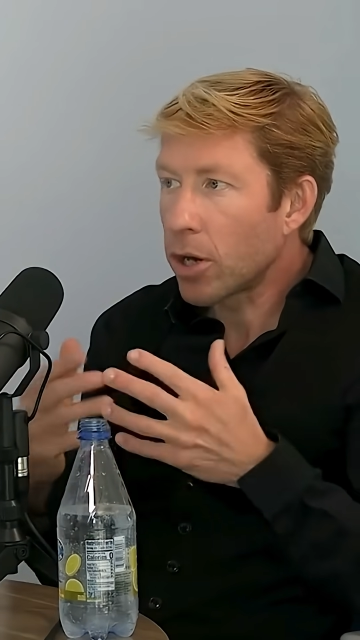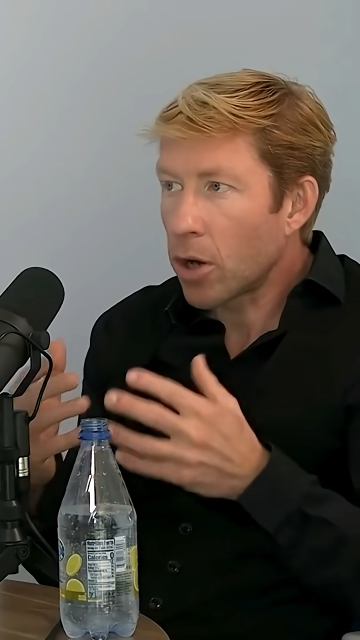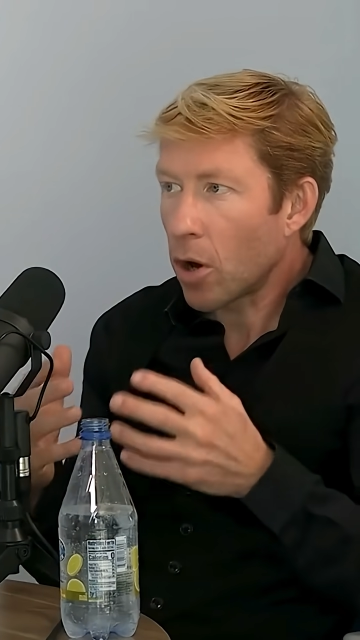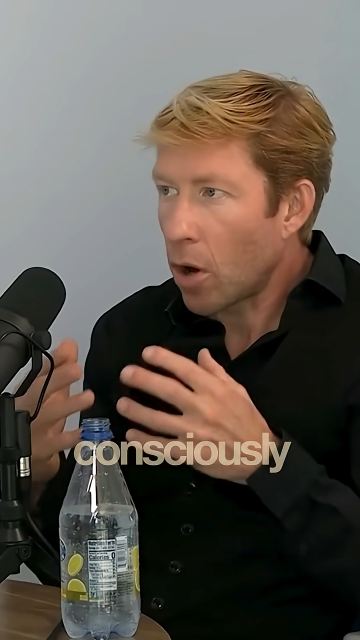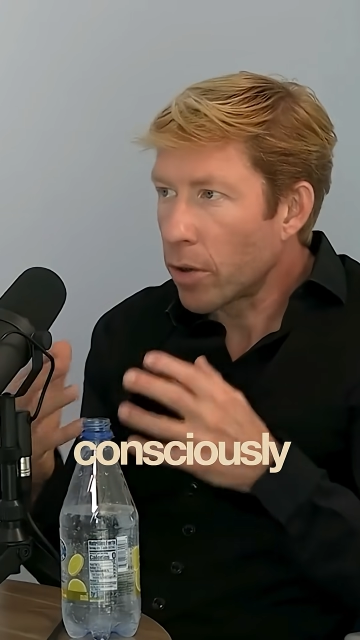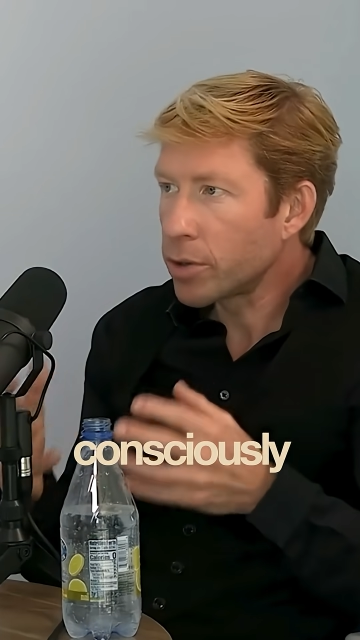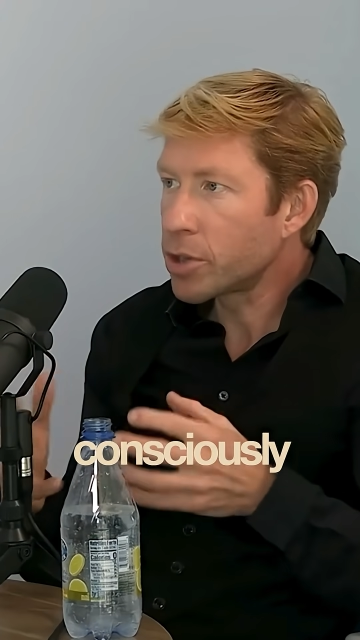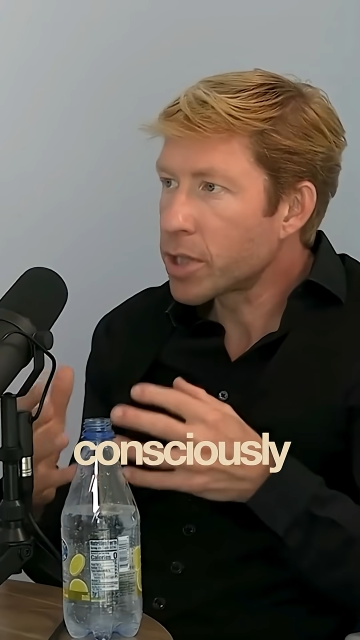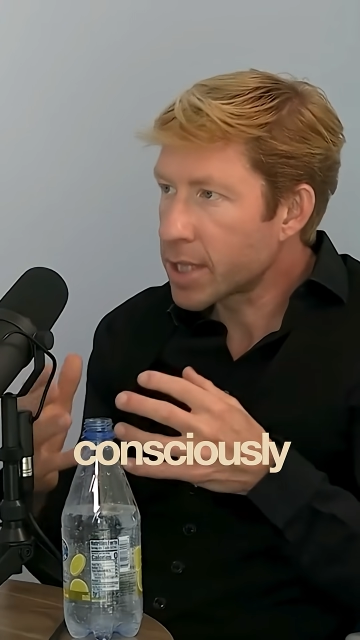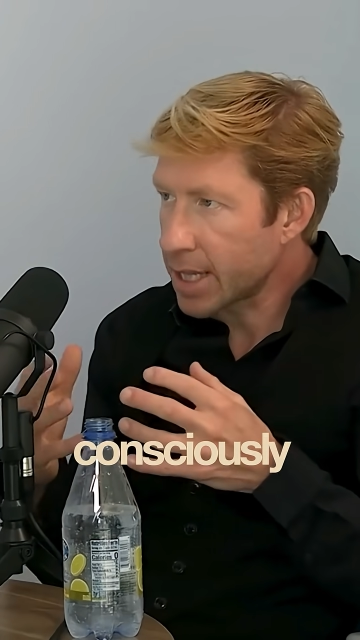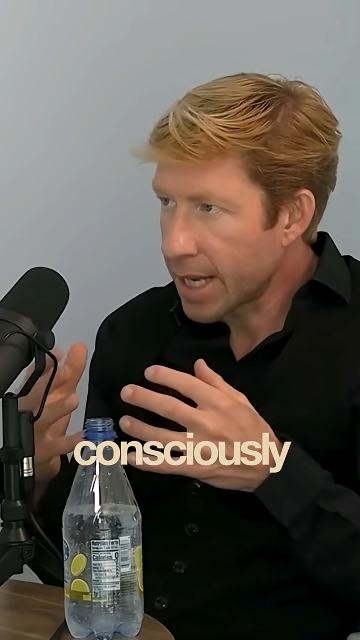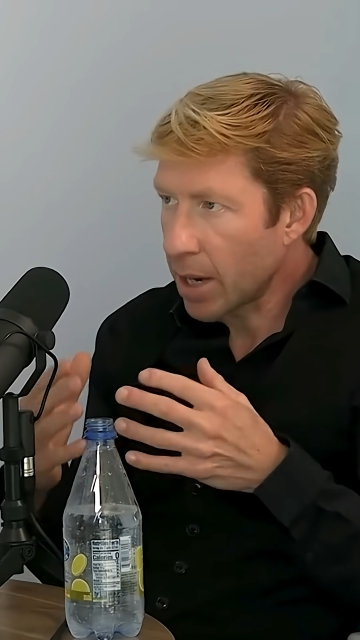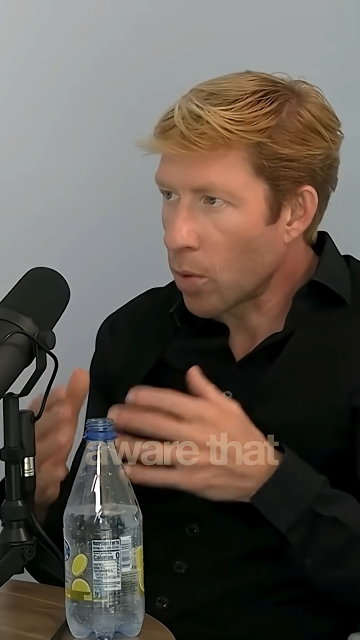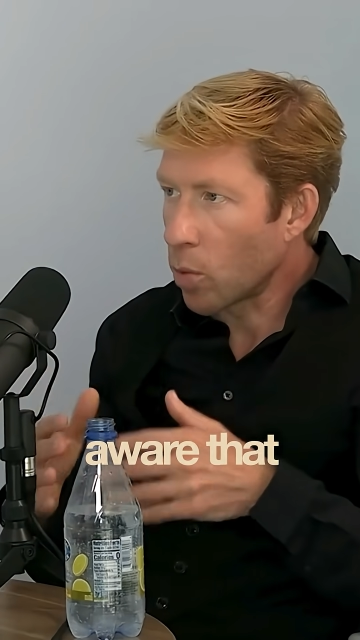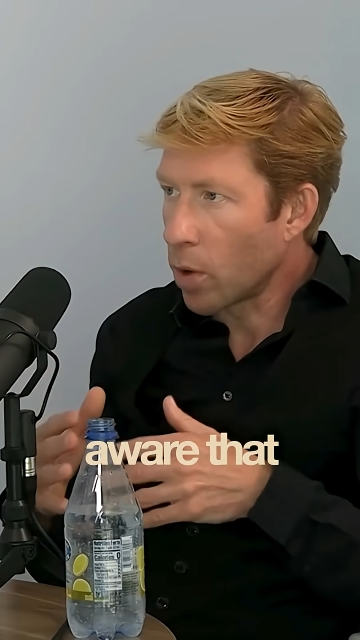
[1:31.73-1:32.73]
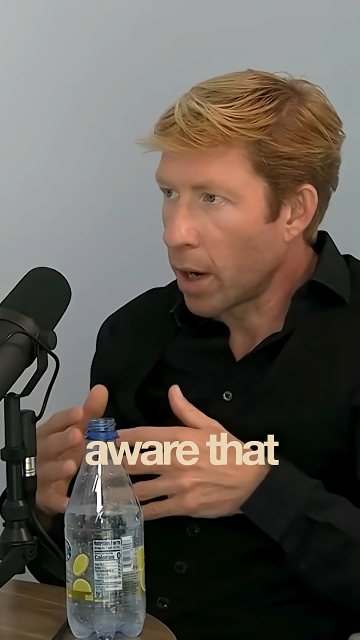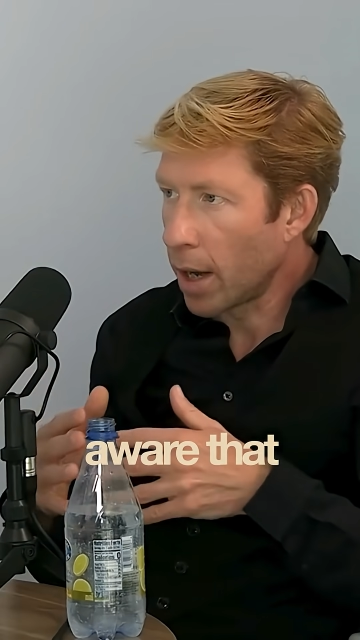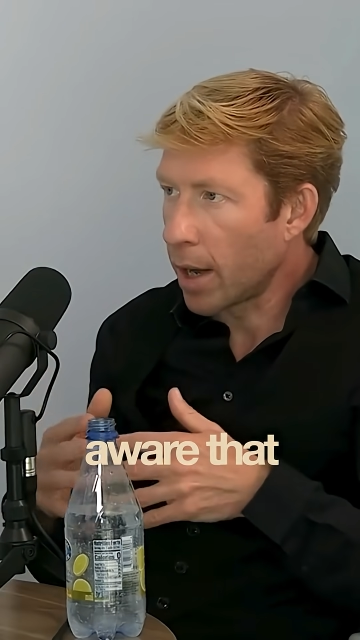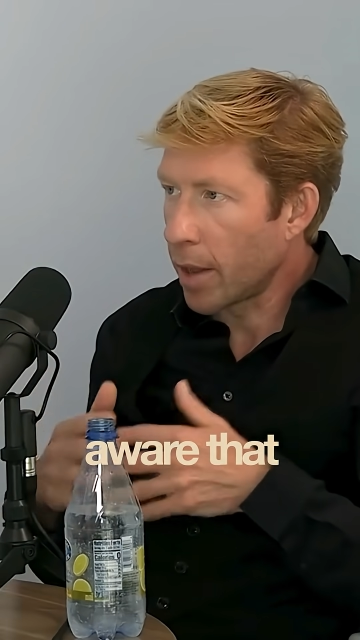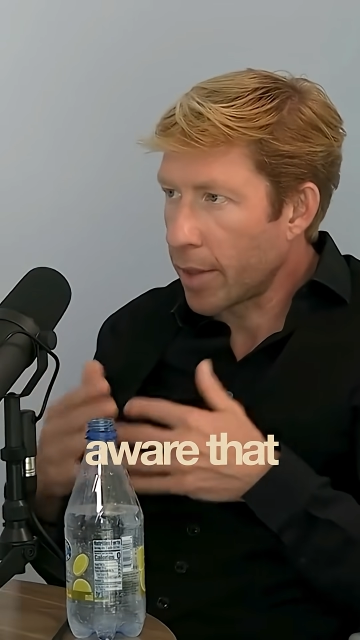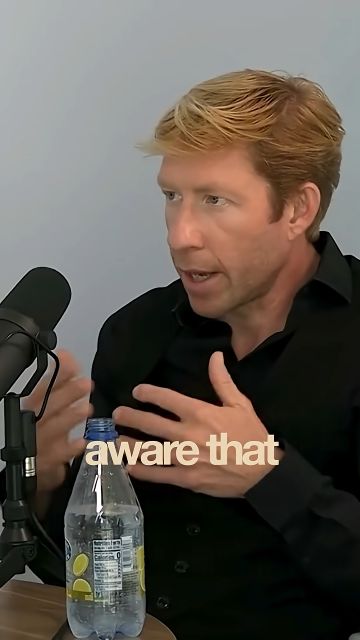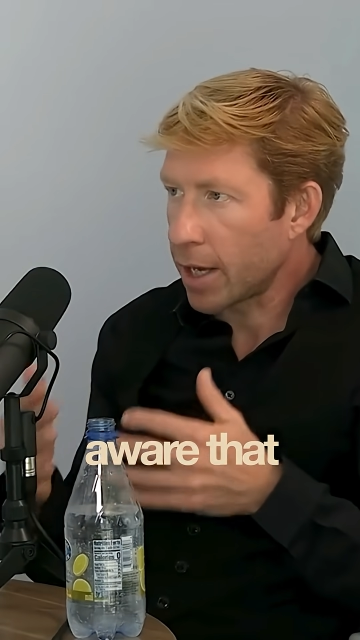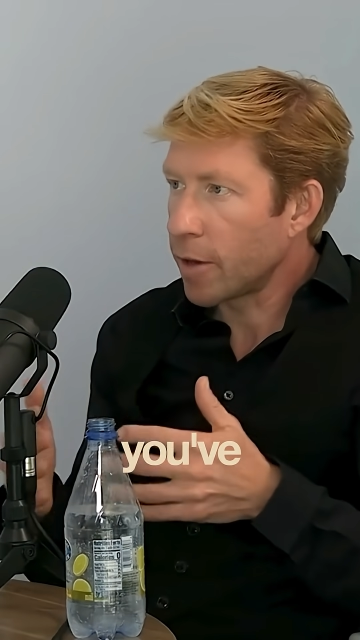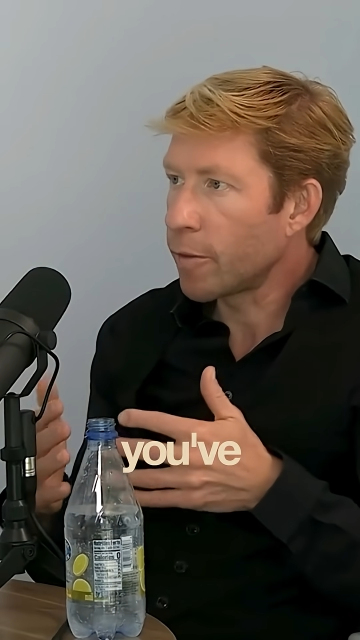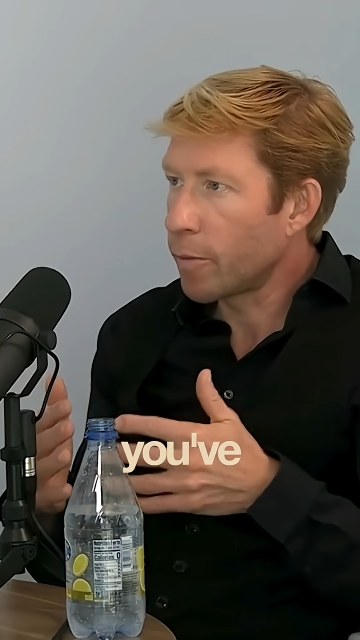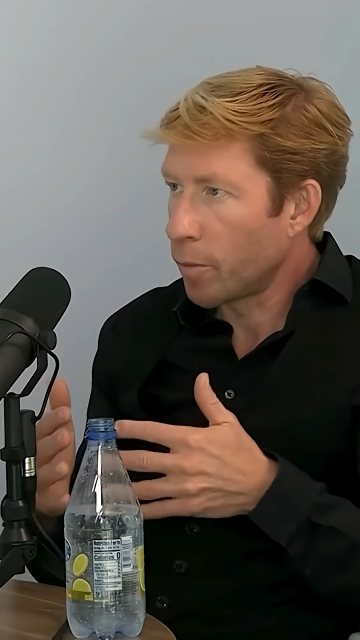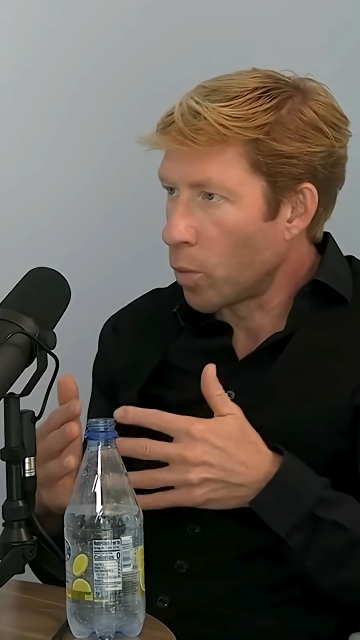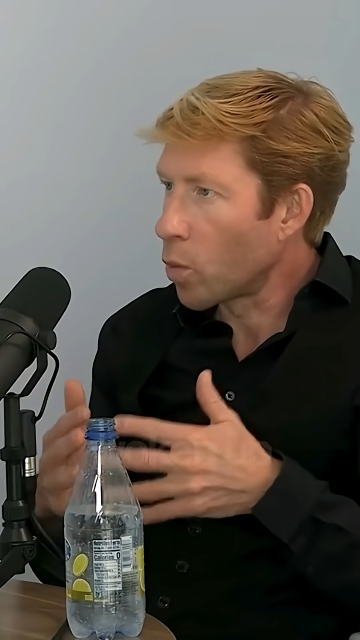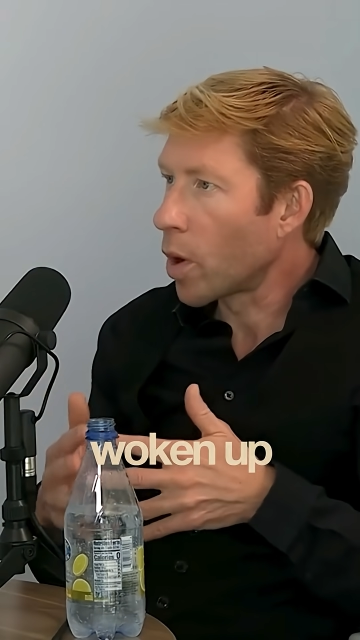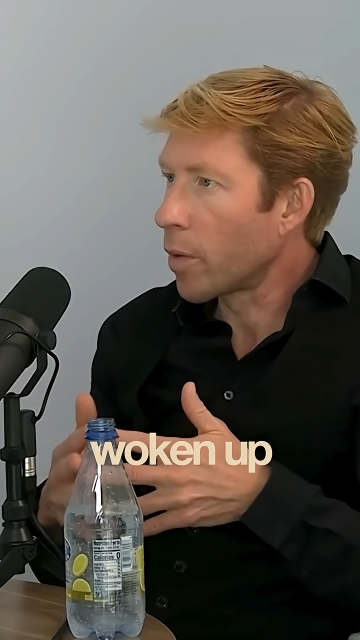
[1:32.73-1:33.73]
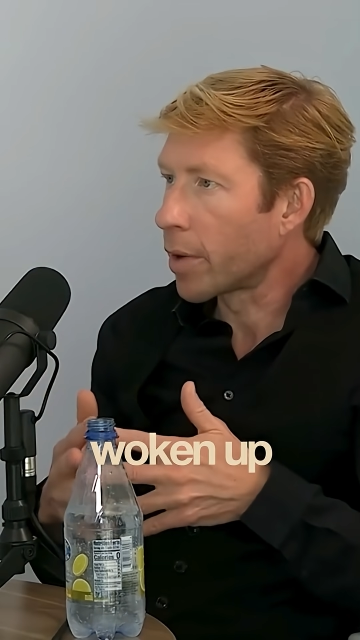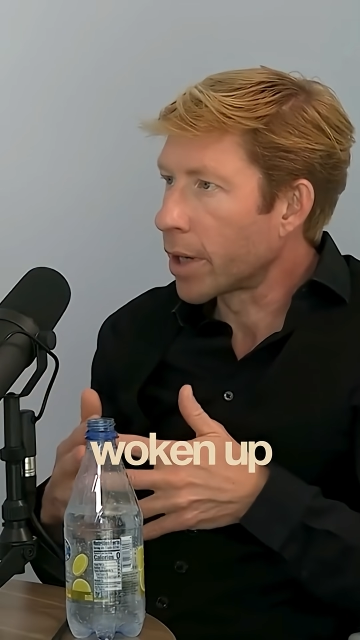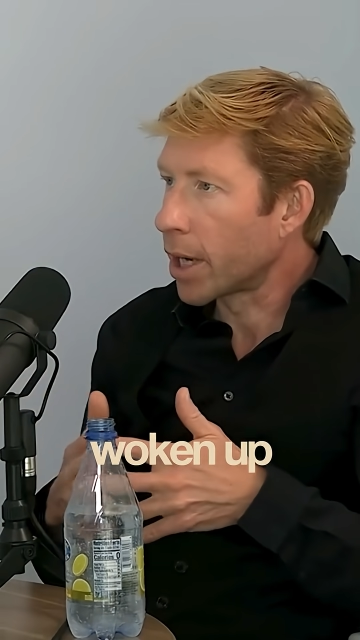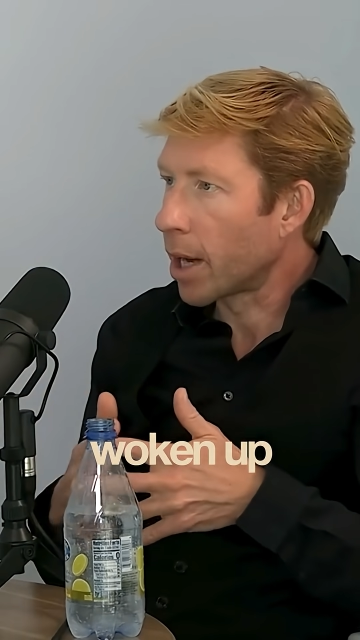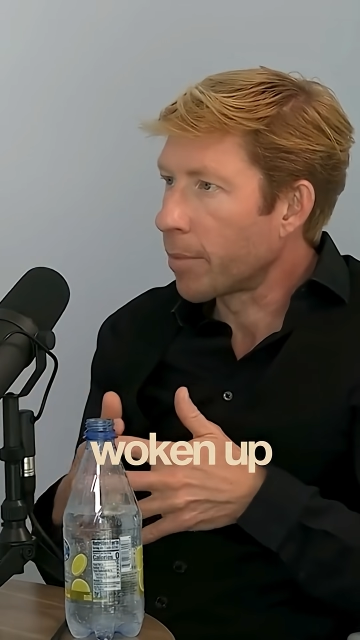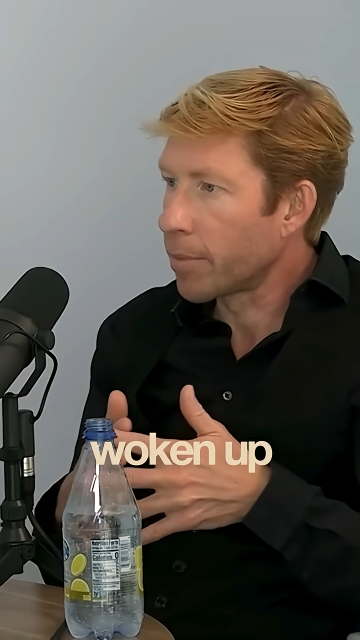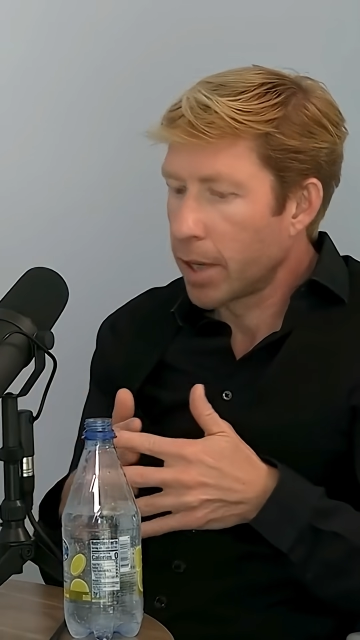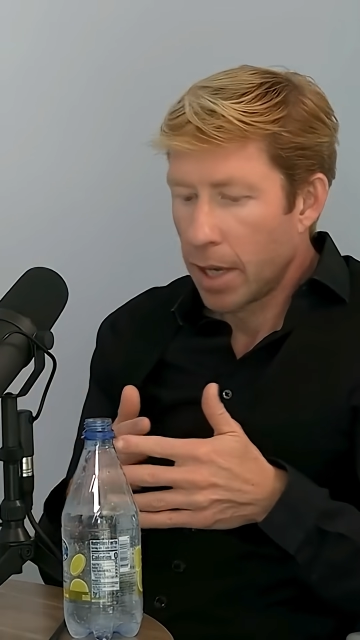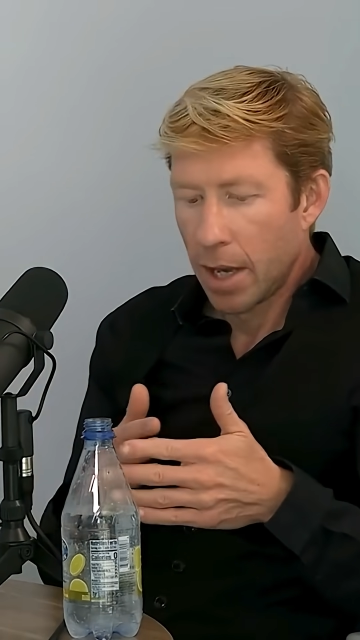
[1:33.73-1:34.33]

consciously aware that you've woken up